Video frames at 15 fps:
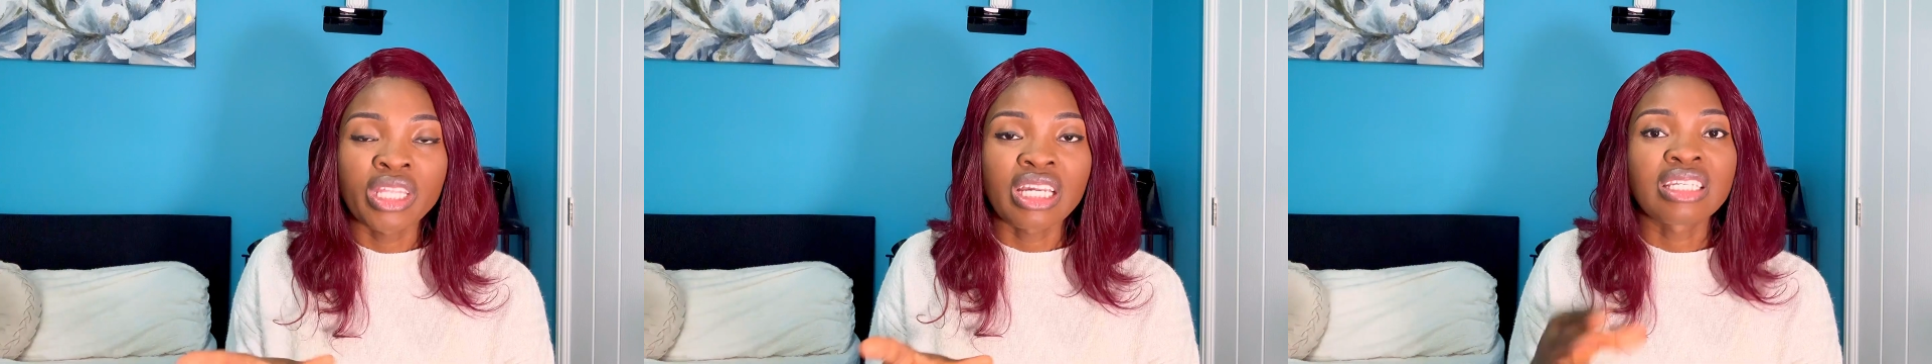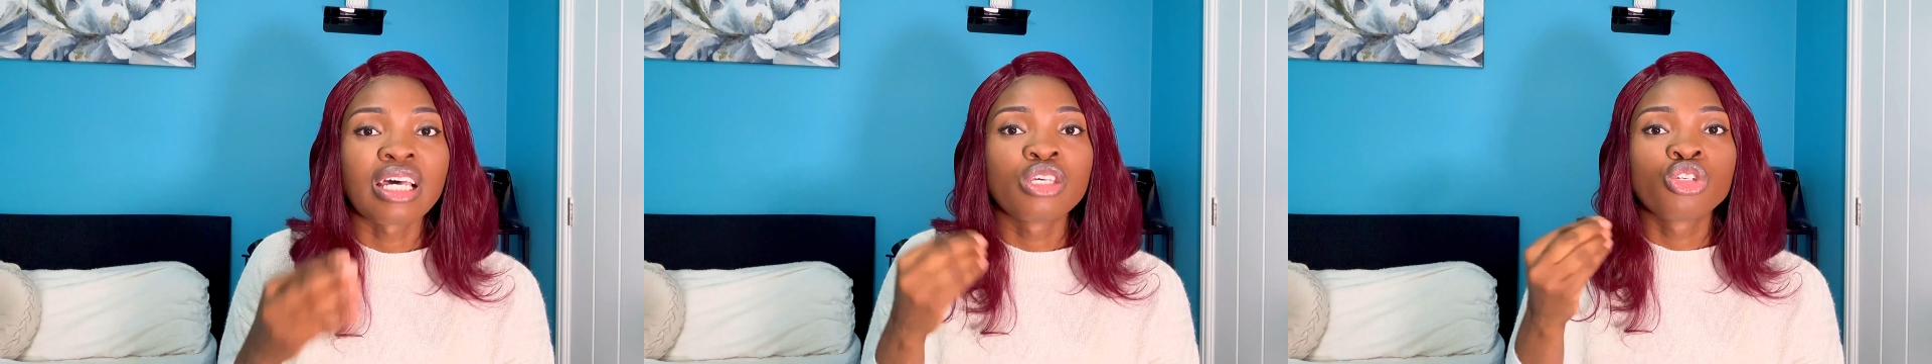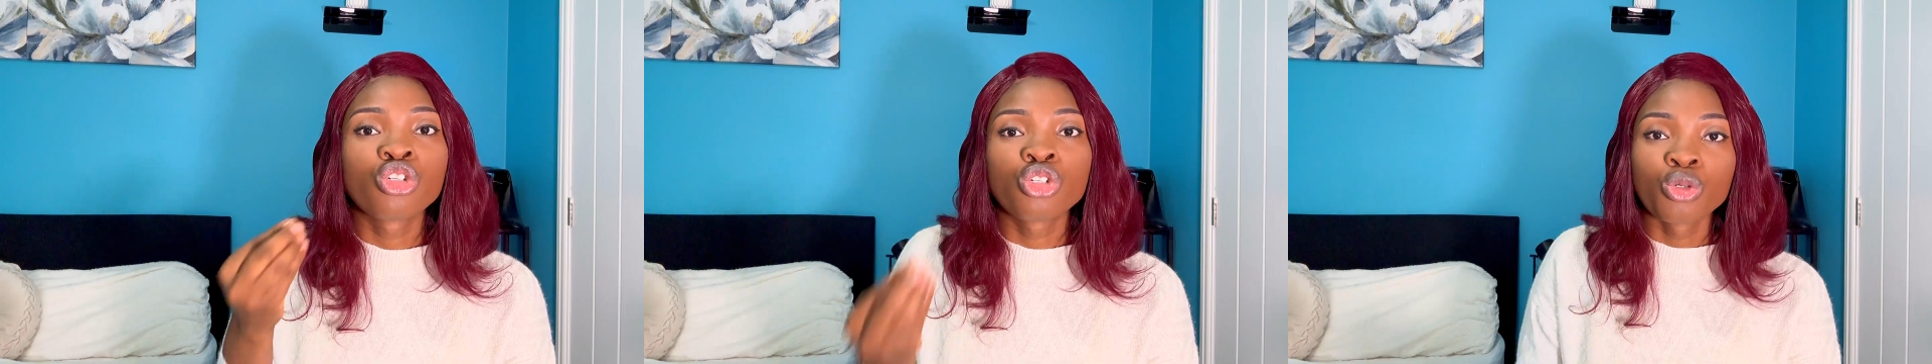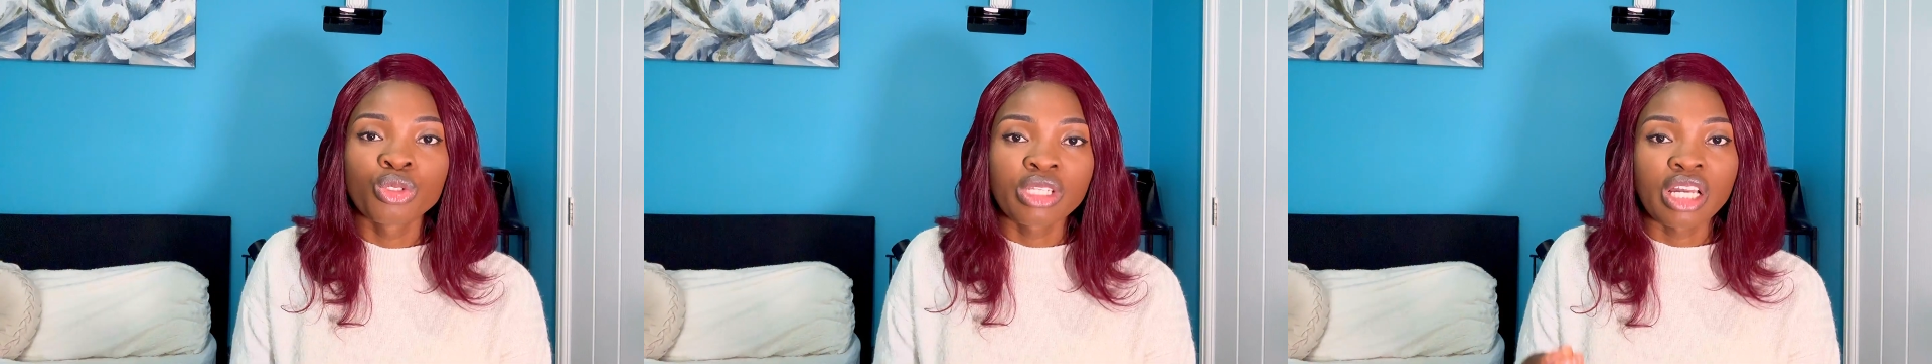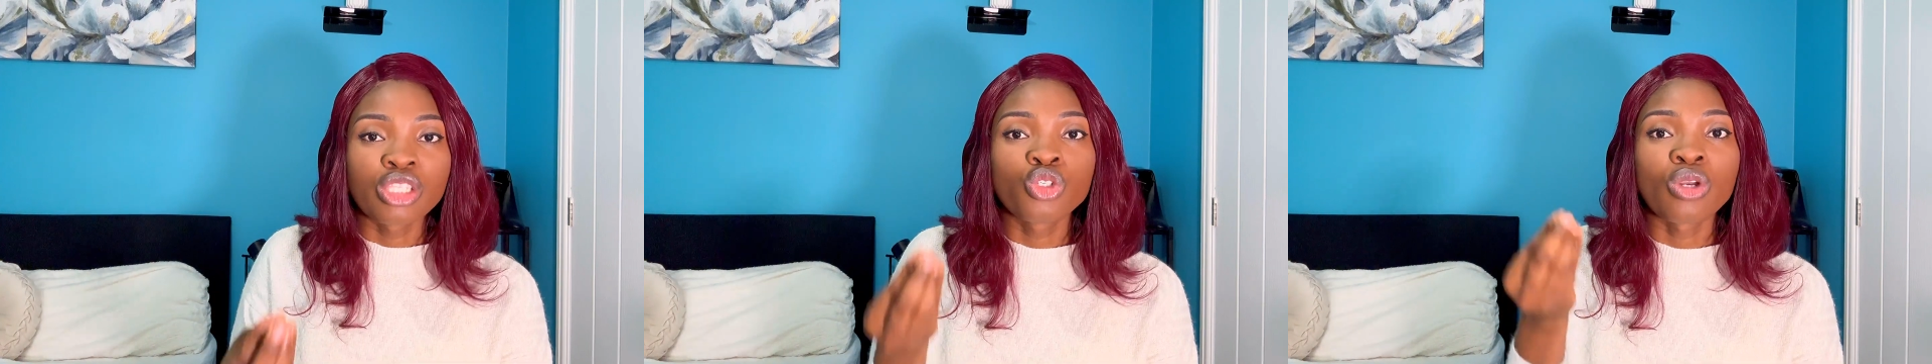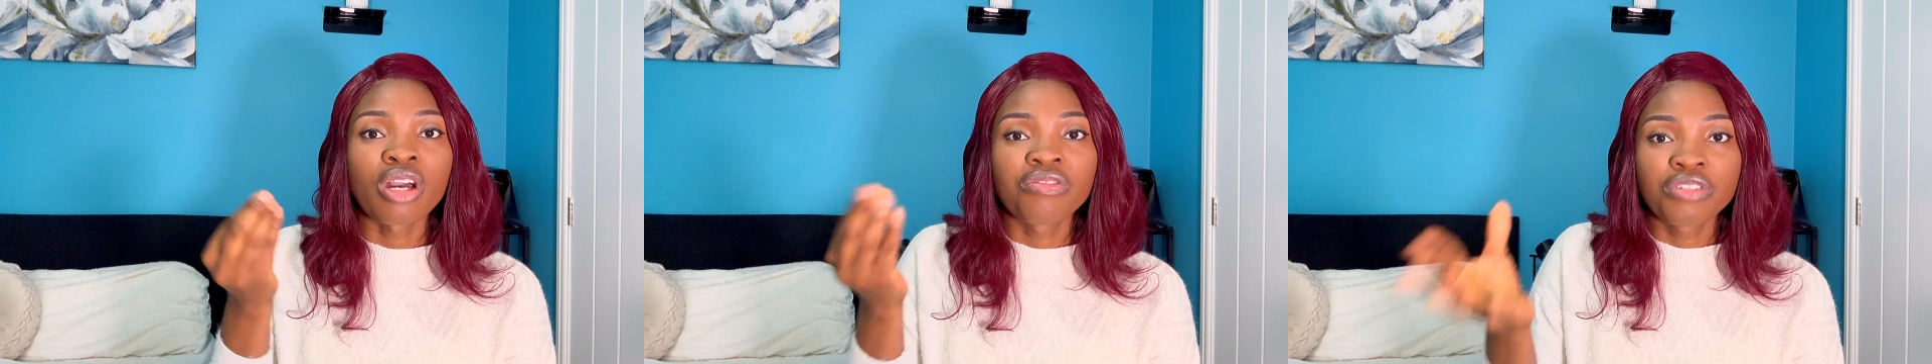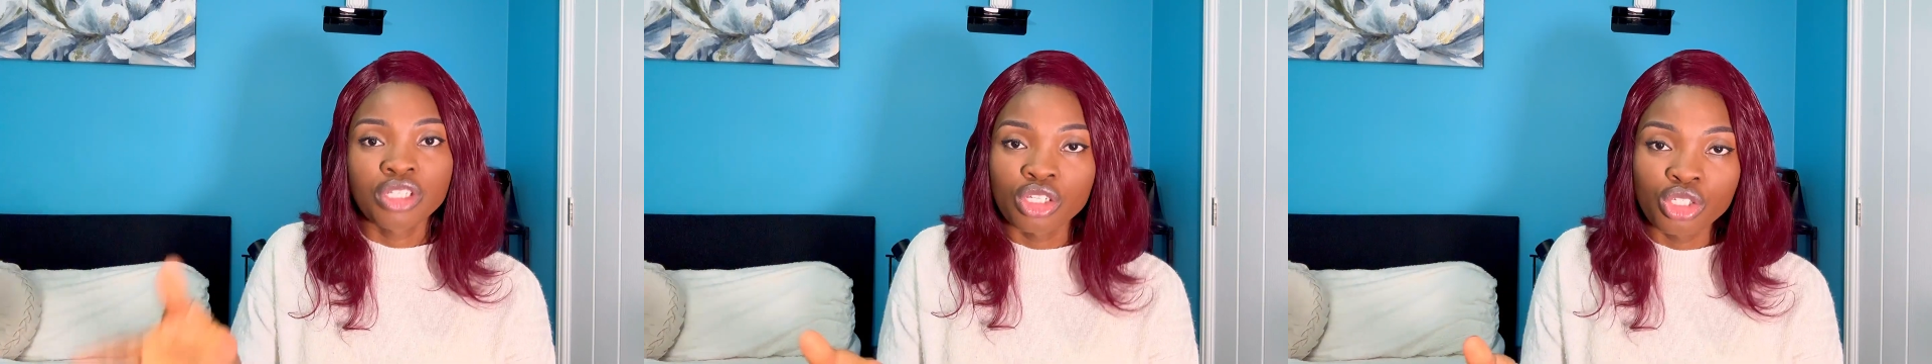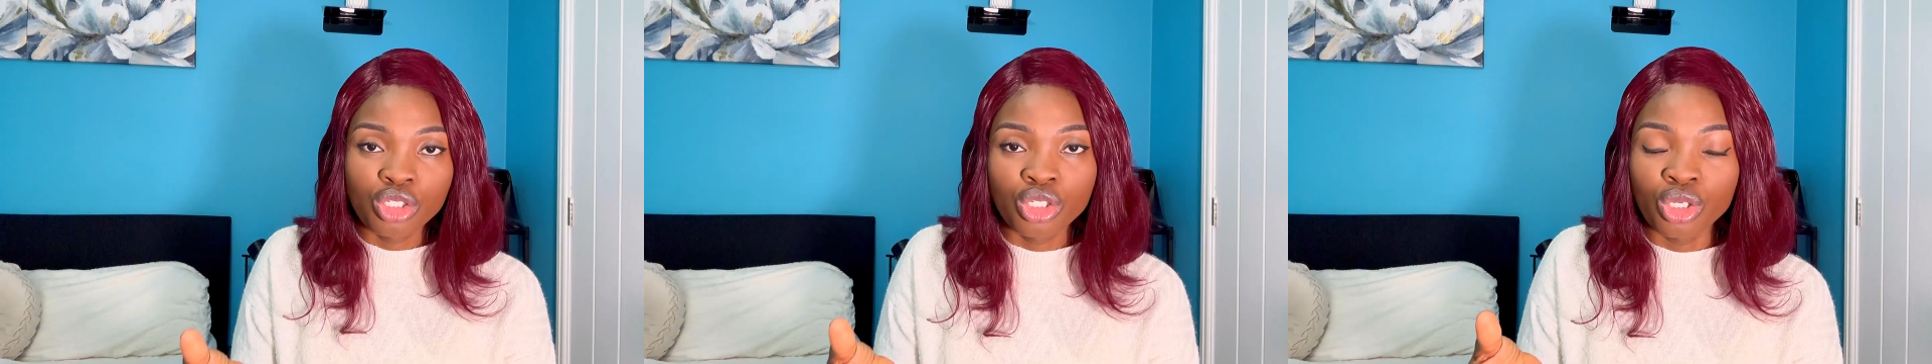that has shown that you have
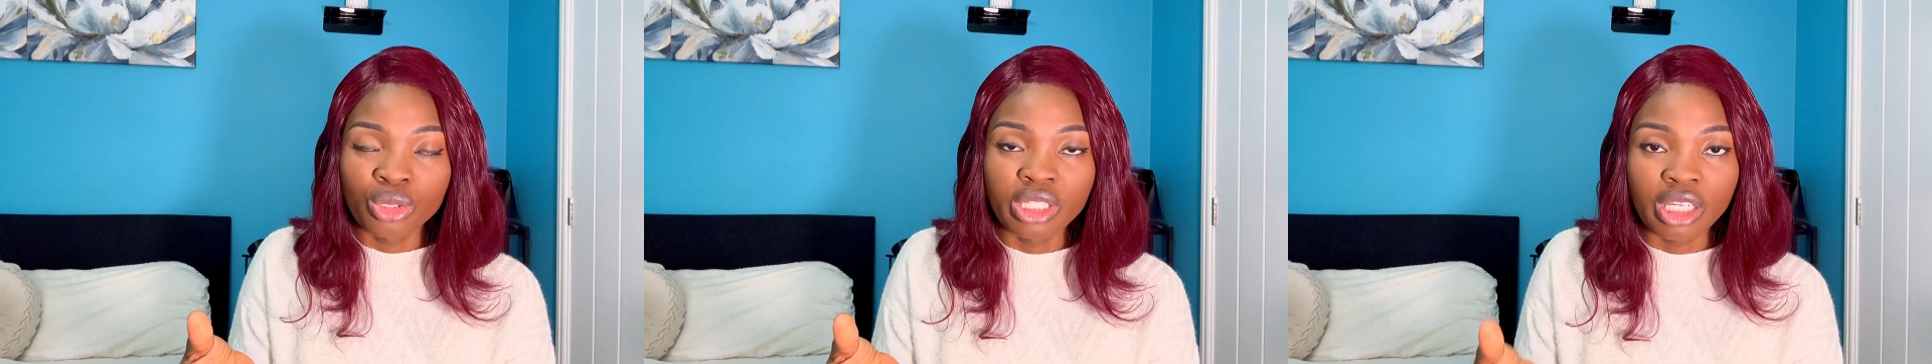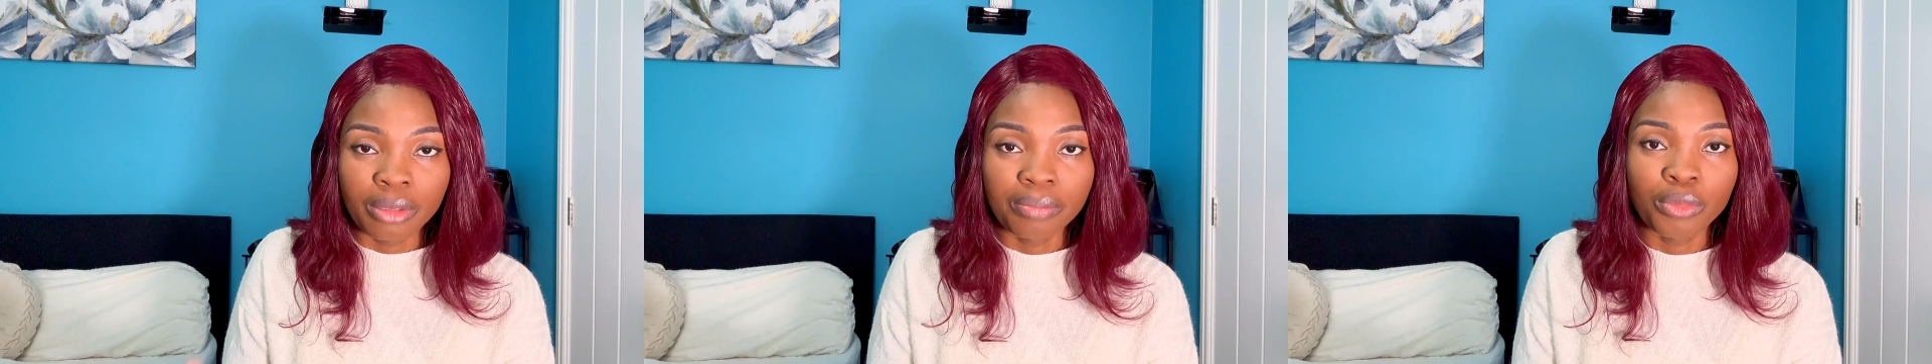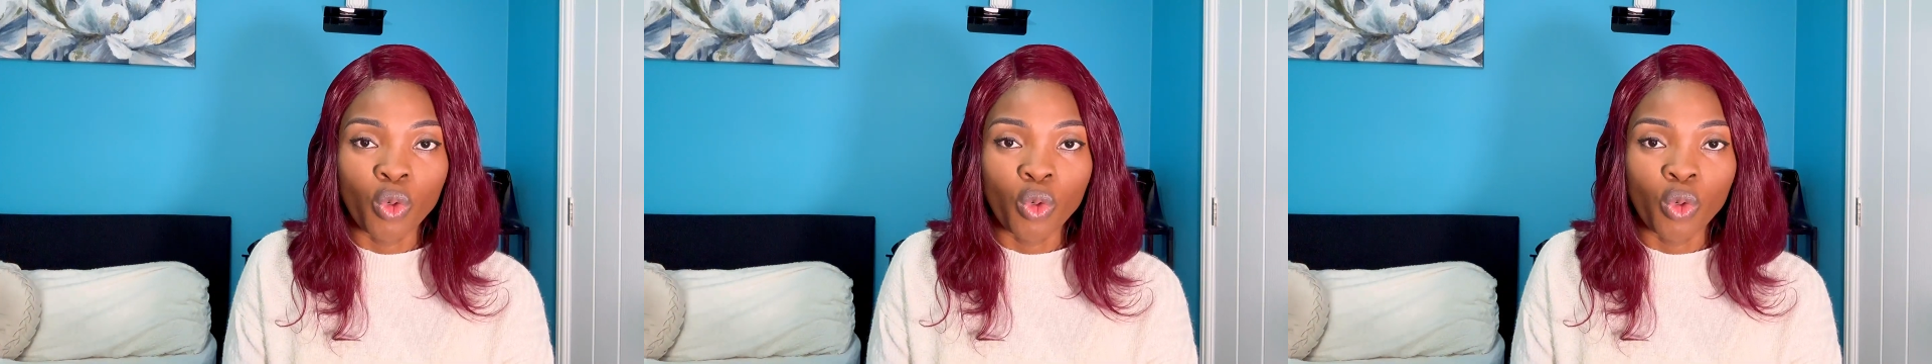changed your name.